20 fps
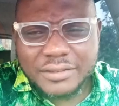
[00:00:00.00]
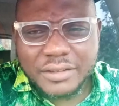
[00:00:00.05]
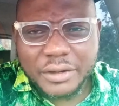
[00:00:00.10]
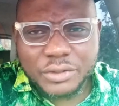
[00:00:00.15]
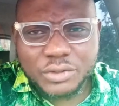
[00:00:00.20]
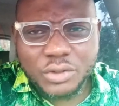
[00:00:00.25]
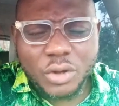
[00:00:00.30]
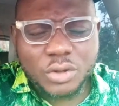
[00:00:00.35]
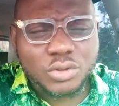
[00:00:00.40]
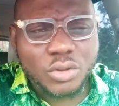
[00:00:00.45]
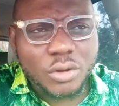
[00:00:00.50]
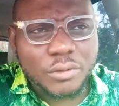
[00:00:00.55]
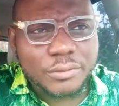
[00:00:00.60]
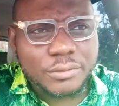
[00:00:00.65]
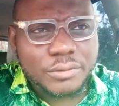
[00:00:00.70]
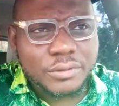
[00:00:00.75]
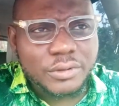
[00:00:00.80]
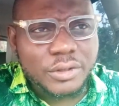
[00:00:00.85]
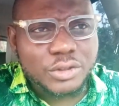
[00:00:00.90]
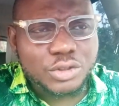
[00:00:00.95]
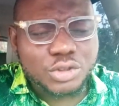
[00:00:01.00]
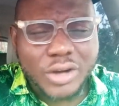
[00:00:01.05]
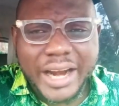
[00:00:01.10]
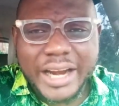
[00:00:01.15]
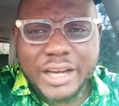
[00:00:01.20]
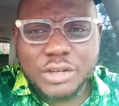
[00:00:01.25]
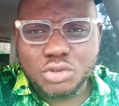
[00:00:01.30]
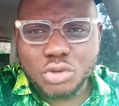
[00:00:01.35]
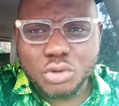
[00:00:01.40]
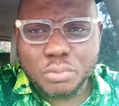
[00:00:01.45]
as a result of
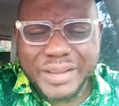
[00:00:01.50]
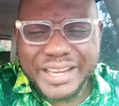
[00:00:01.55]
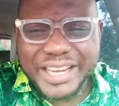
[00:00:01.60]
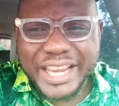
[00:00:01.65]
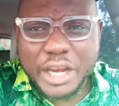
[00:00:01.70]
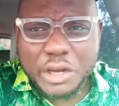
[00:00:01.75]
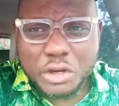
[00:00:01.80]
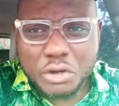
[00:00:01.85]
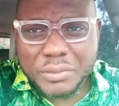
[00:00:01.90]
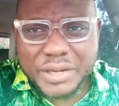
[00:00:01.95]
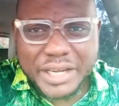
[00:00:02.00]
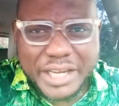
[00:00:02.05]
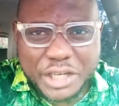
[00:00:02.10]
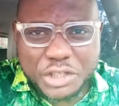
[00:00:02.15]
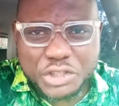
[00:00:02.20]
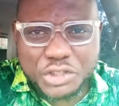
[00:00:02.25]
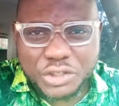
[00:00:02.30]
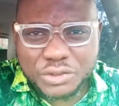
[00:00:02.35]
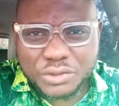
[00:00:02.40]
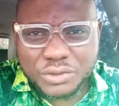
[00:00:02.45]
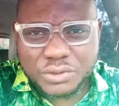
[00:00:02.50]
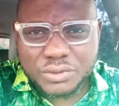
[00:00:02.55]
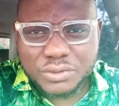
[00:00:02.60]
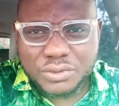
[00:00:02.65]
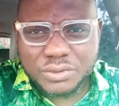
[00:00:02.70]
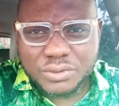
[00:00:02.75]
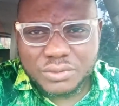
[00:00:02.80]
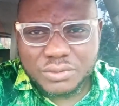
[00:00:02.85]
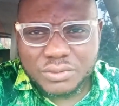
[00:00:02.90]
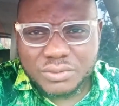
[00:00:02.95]
trying to make a humiliation,
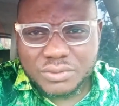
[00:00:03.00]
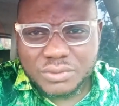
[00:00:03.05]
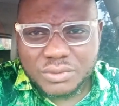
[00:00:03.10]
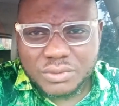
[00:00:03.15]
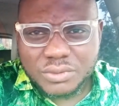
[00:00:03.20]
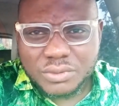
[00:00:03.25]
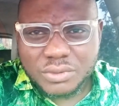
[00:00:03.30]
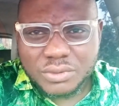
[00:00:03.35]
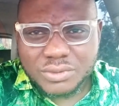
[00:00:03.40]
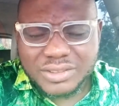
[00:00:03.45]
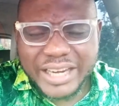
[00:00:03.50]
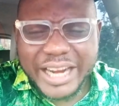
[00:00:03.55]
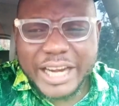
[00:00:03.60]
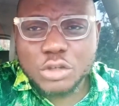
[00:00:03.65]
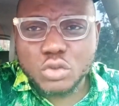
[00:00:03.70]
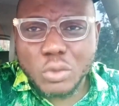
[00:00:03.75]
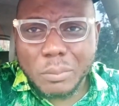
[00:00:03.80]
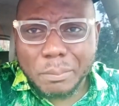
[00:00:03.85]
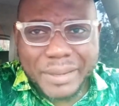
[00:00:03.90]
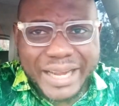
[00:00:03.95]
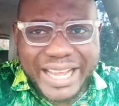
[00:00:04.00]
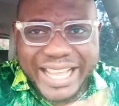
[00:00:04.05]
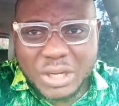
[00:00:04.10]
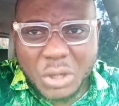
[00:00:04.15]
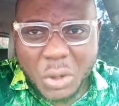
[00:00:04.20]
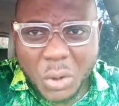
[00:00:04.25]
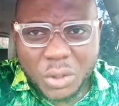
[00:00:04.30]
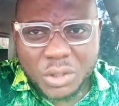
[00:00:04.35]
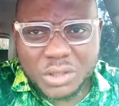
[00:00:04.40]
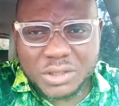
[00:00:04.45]
trying to play
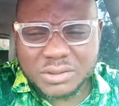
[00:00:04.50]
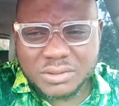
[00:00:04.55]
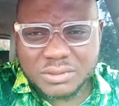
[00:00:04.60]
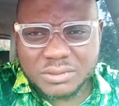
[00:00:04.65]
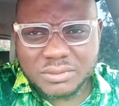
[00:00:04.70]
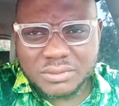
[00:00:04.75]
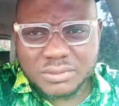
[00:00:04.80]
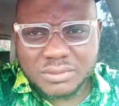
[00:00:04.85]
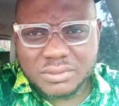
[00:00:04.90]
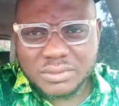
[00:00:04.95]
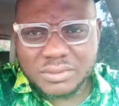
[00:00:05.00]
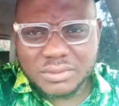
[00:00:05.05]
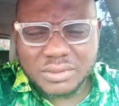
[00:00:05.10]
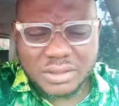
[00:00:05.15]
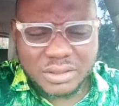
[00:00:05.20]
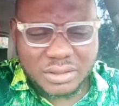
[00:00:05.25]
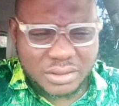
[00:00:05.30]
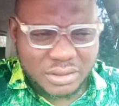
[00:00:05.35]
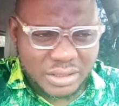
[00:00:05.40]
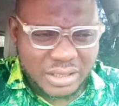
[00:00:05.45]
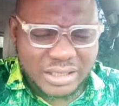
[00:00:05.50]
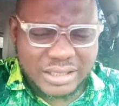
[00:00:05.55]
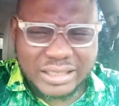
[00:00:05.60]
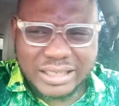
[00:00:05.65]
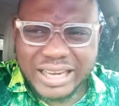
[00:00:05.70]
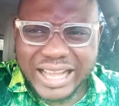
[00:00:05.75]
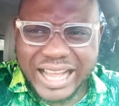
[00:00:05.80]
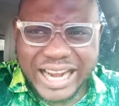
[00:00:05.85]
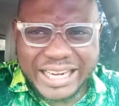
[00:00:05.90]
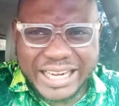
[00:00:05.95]
God.
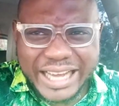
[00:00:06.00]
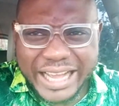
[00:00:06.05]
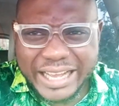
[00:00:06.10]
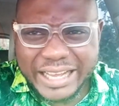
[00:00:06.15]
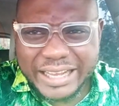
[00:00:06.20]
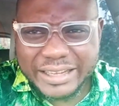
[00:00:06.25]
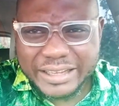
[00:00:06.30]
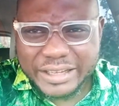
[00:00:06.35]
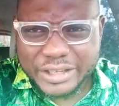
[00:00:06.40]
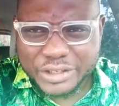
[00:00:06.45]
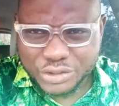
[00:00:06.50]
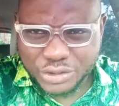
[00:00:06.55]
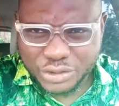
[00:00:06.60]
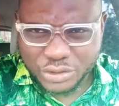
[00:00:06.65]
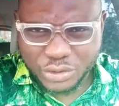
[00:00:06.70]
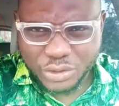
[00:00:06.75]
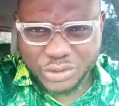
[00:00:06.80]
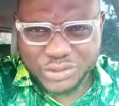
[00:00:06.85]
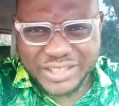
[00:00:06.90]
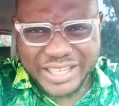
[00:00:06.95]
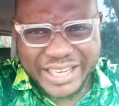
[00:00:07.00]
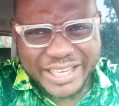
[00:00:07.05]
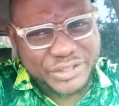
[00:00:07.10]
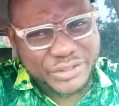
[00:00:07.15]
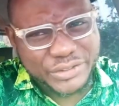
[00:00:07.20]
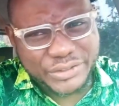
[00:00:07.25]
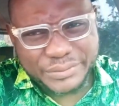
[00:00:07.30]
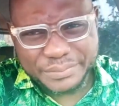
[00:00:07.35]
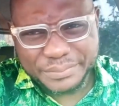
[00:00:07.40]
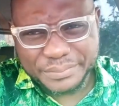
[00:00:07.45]
In Ada Jesus
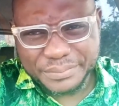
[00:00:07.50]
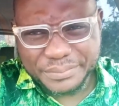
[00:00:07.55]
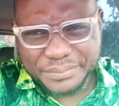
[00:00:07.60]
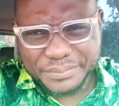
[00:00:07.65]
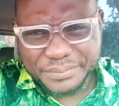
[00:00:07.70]
case,